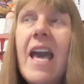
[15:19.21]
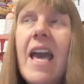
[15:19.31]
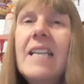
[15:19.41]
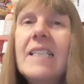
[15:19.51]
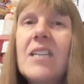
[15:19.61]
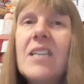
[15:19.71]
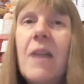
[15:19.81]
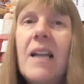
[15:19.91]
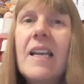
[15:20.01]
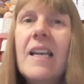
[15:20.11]

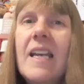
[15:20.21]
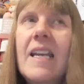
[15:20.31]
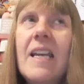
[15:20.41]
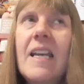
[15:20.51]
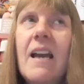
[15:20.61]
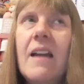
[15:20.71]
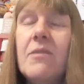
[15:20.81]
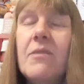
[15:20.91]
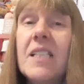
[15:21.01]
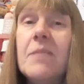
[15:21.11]
asexuality, and
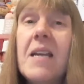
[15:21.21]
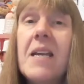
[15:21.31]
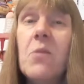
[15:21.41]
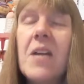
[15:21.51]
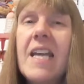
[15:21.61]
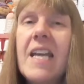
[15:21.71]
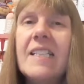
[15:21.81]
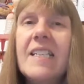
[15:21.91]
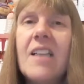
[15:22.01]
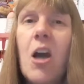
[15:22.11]
I was explaining what it is,
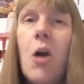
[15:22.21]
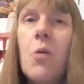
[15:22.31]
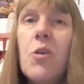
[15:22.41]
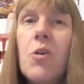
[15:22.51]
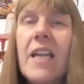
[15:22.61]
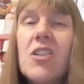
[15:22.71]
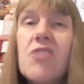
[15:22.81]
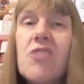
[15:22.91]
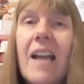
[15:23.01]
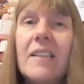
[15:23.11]
and he's like, oh, you're in a
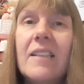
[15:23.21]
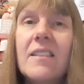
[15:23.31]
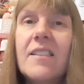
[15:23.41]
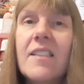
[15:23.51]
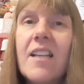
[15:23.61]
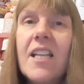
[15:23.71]
trance.